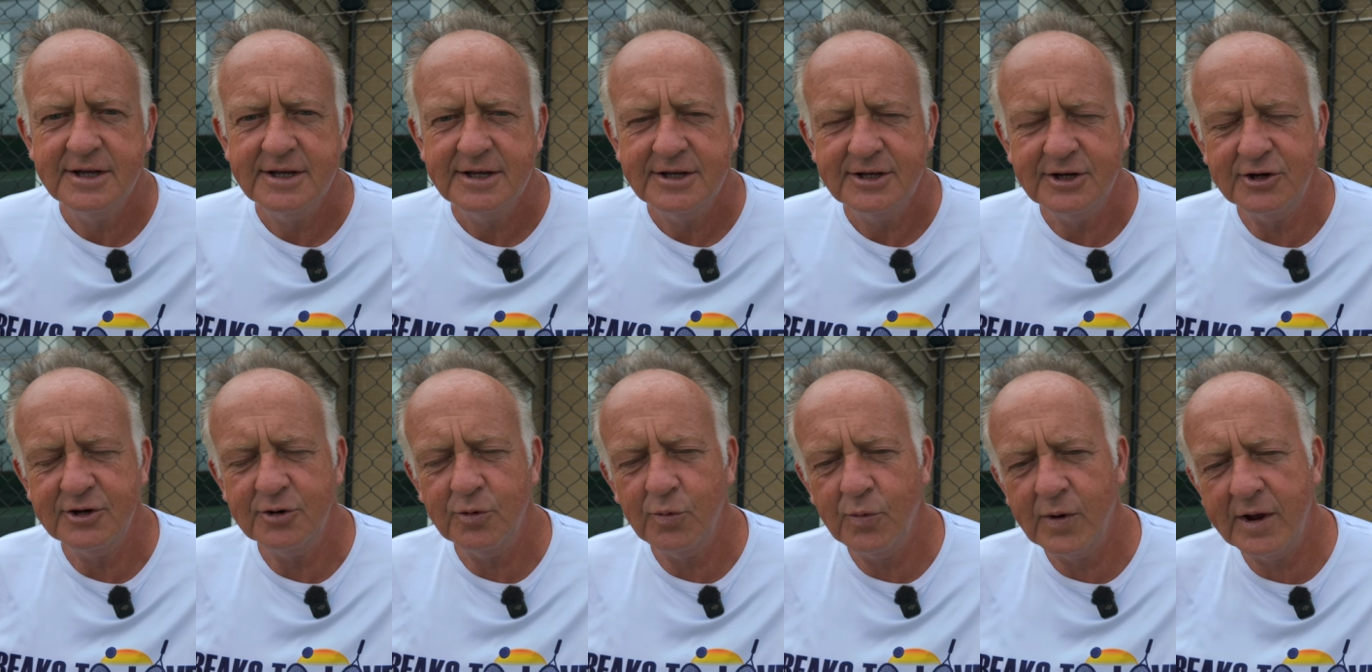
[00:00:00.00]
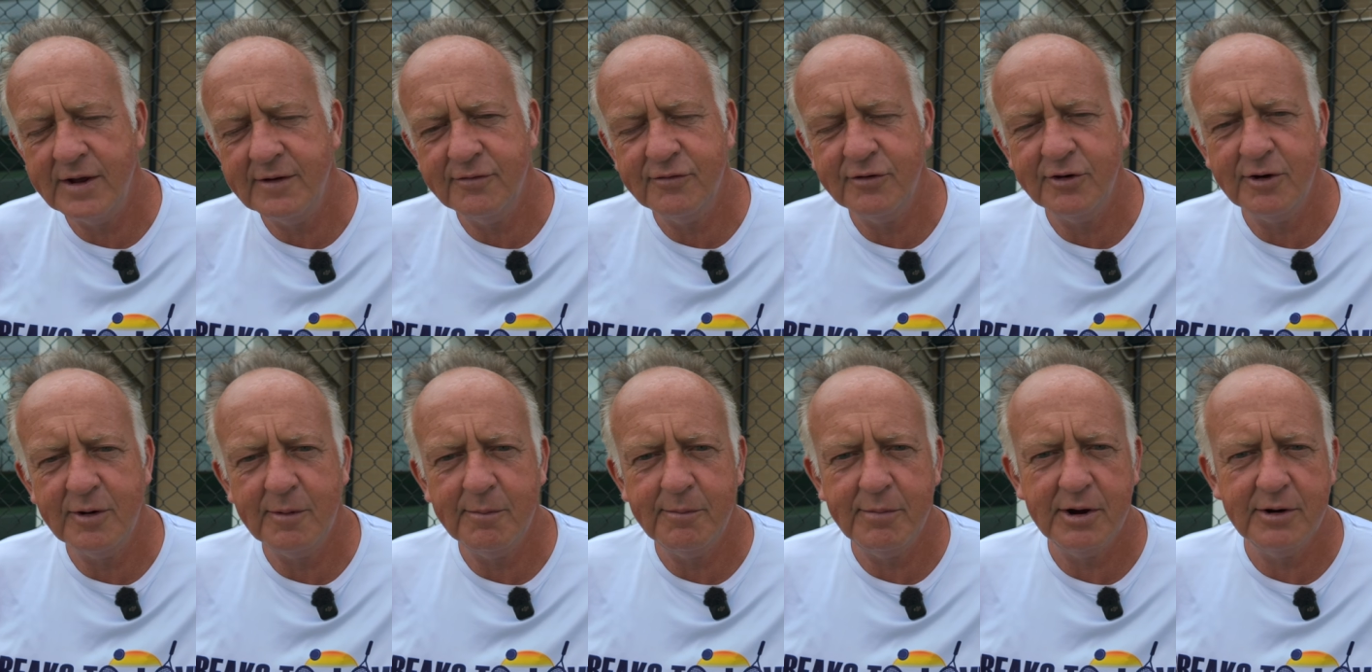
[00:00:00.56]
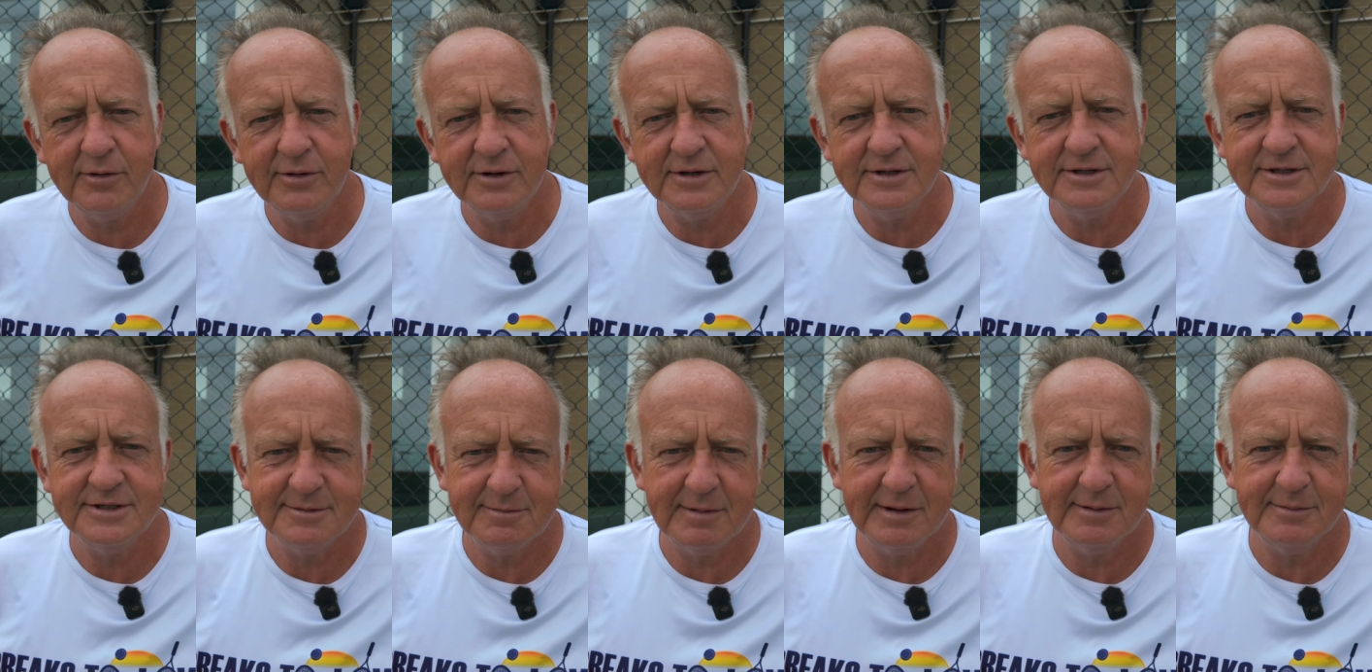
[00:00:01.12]
You're going to wait for your opponent
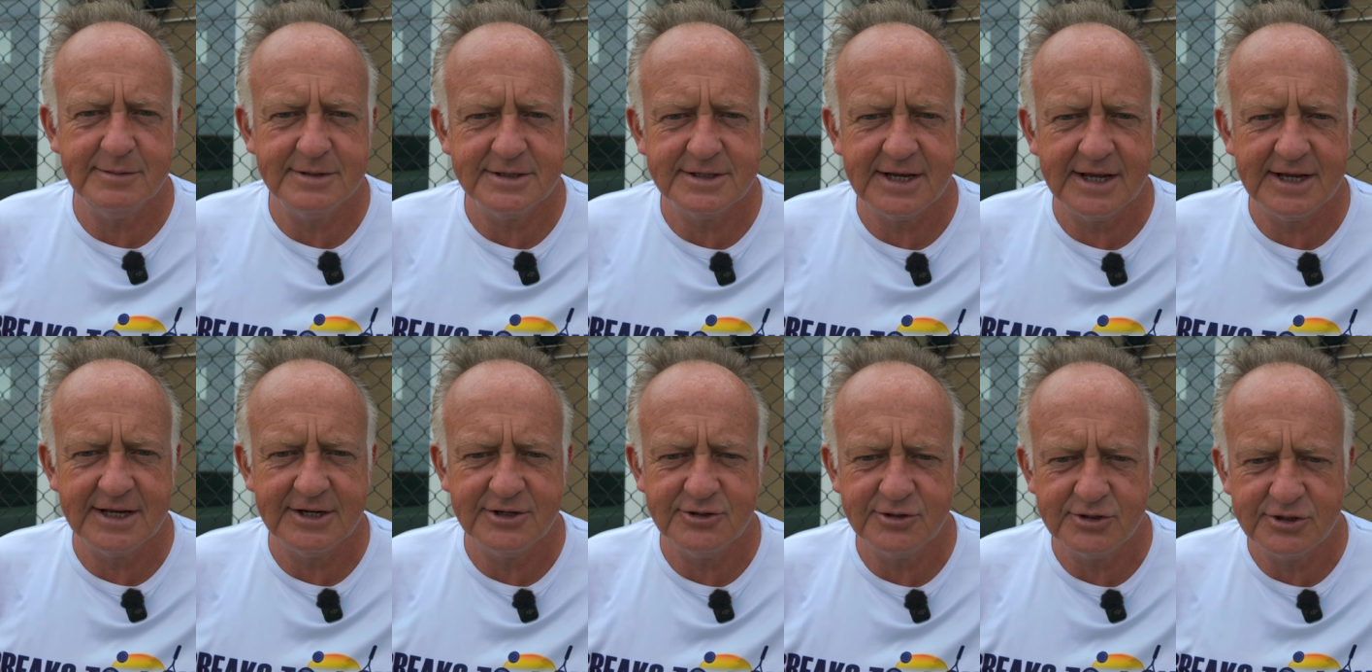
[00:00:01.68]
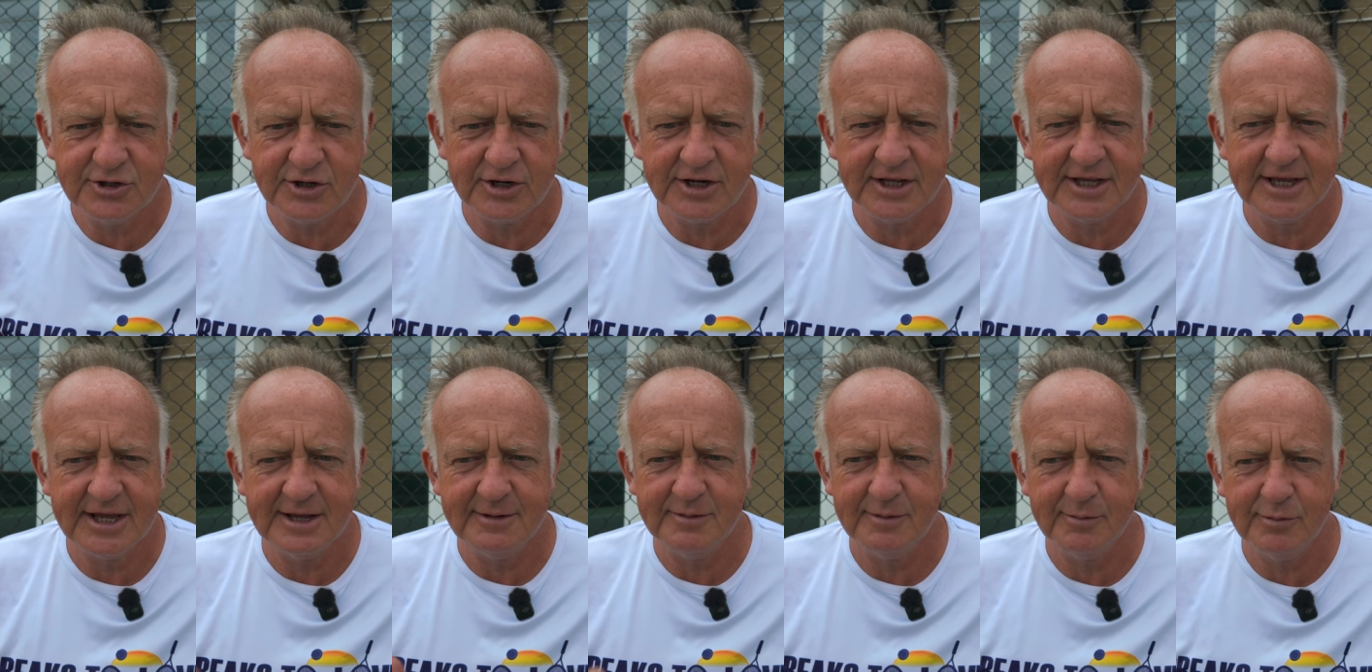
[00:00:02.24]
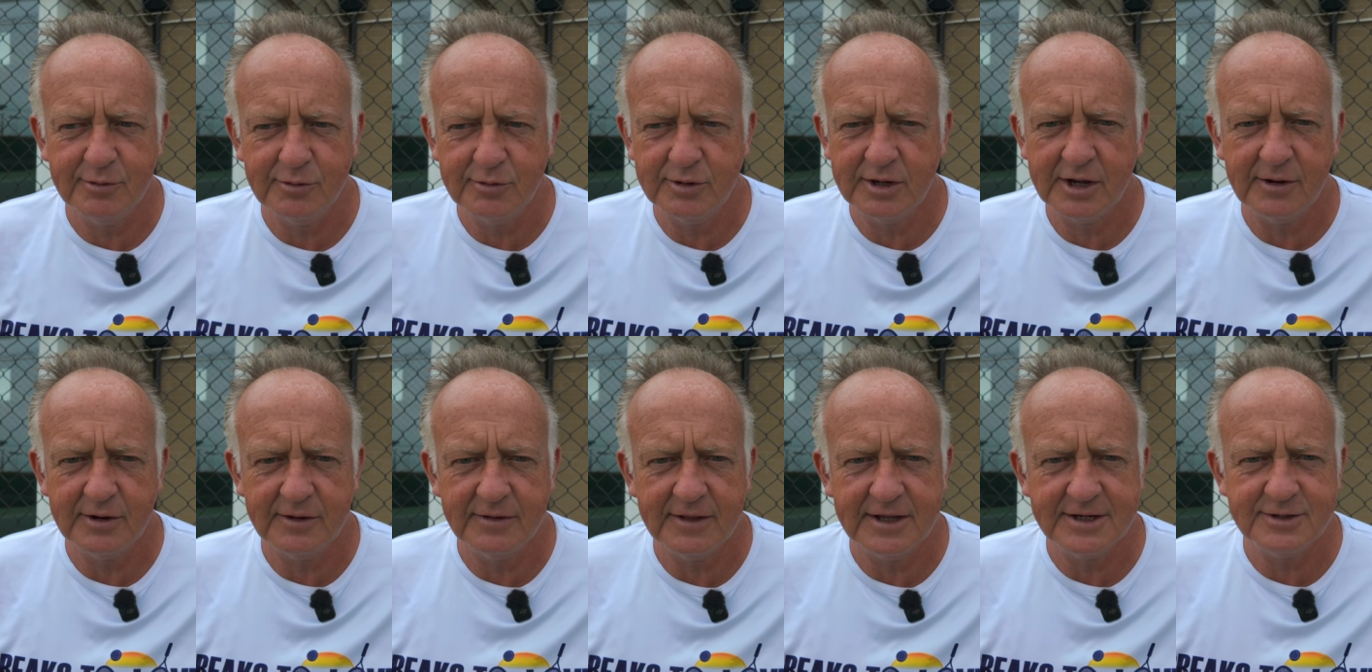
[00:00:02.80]
to make mistakes. You're just going to keep the ball
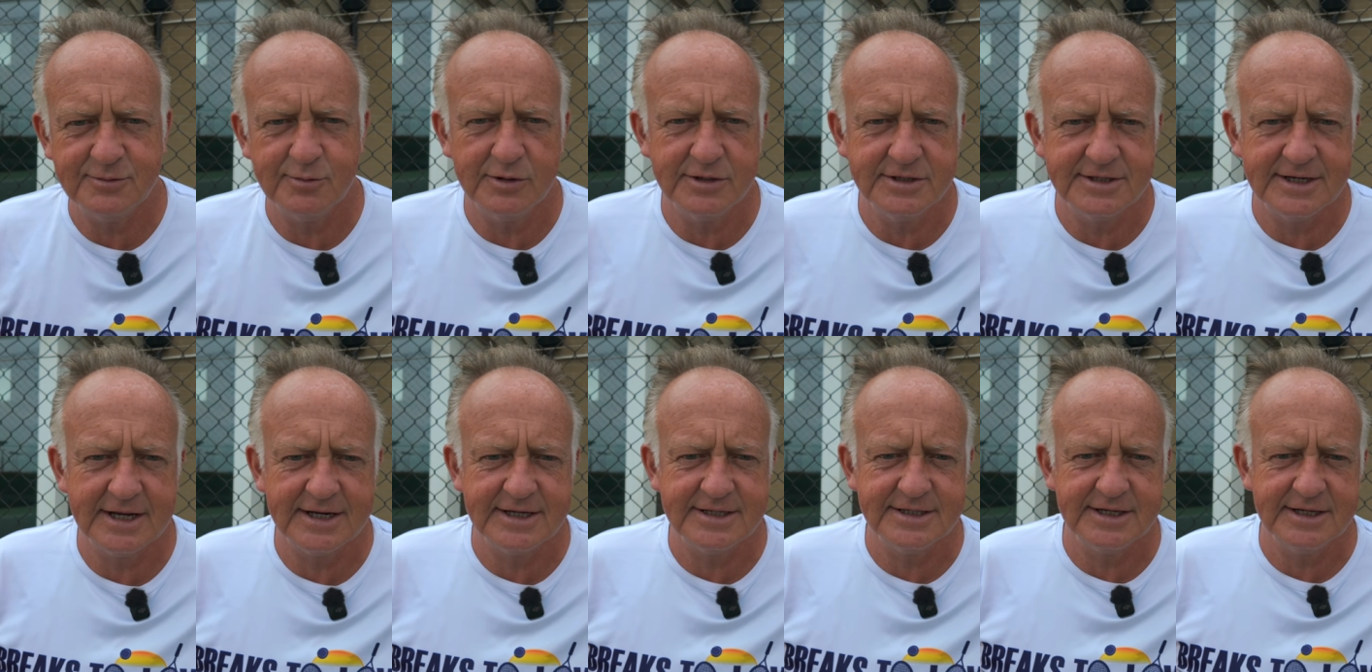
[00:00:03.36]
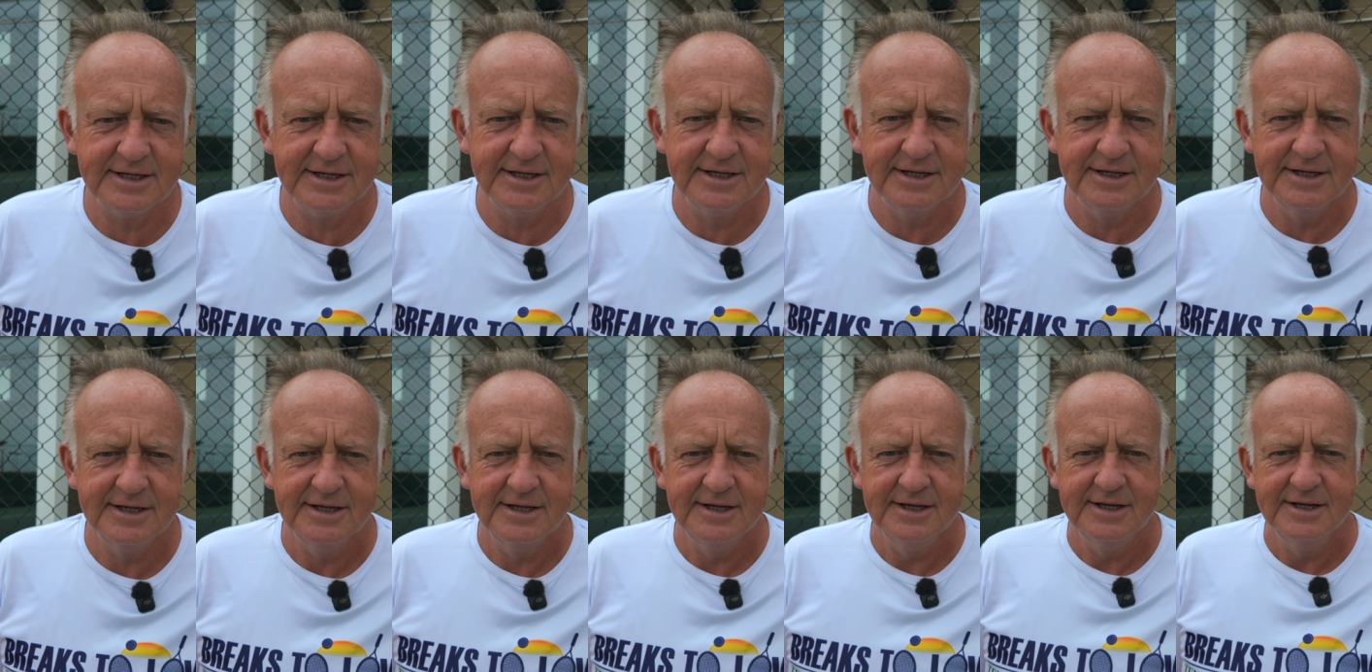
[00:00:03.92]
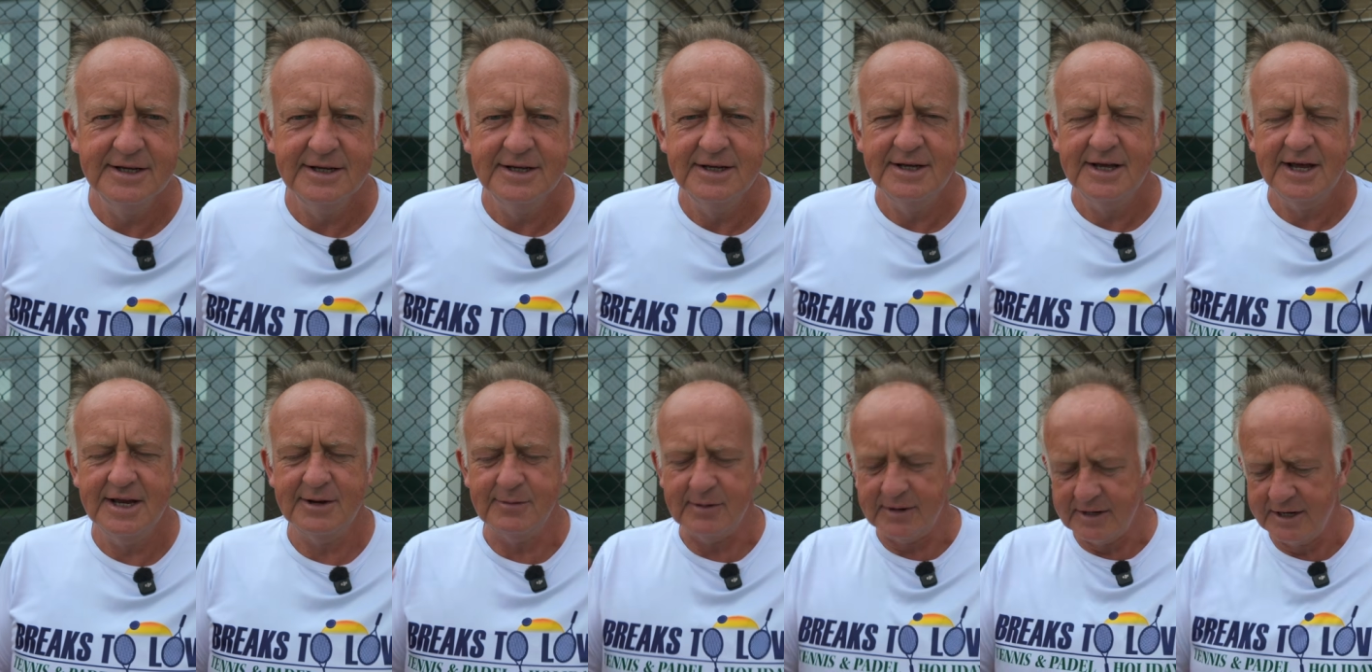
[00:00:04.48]
going. That's one tactic.
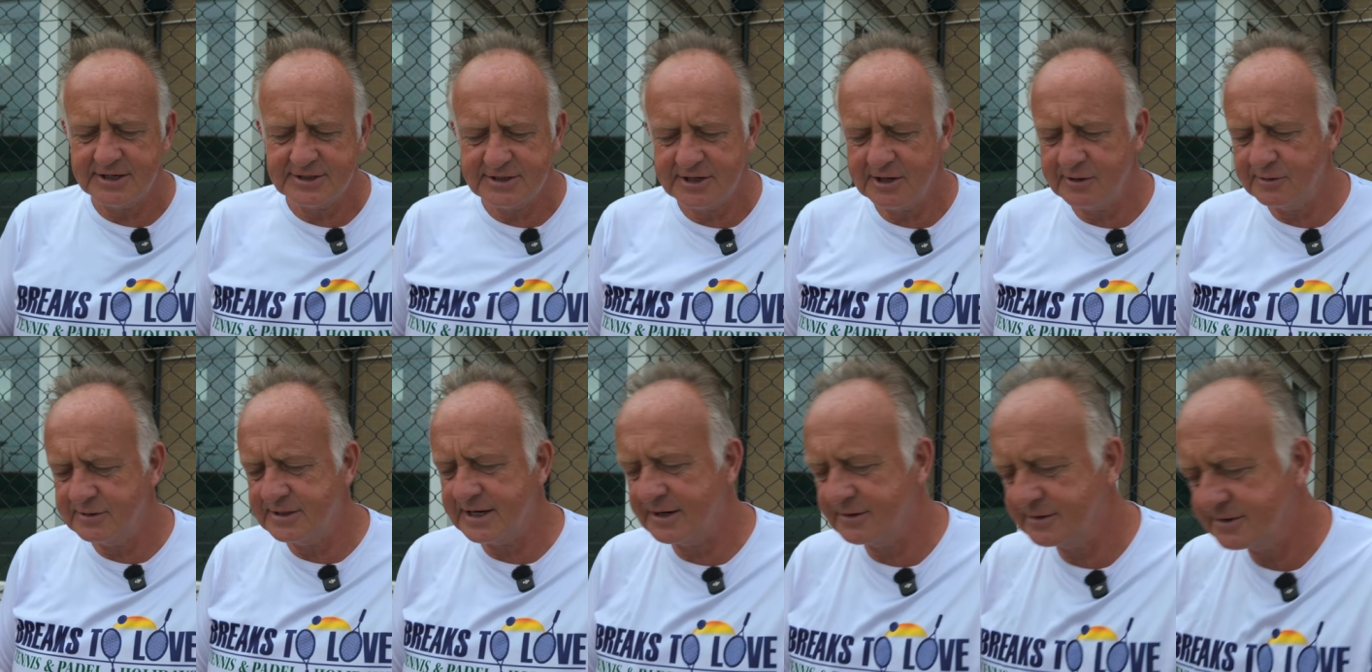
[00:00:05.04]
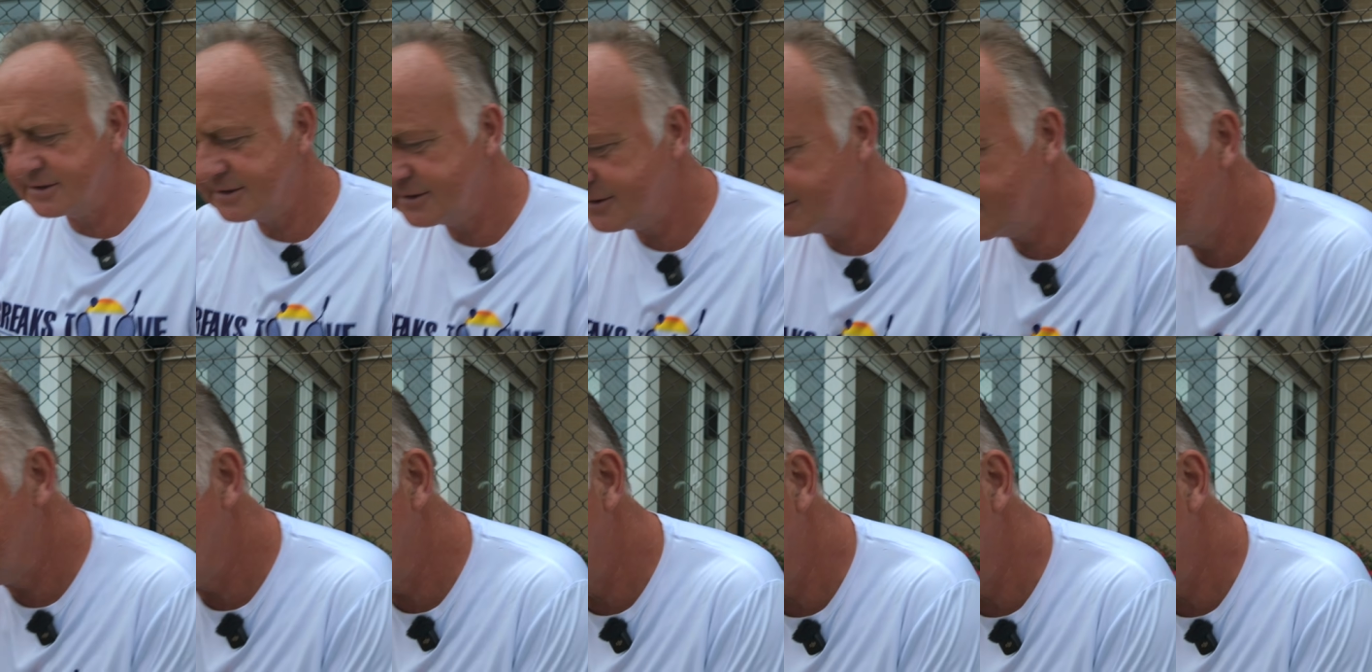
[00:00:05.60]
Anyway, let's go down to the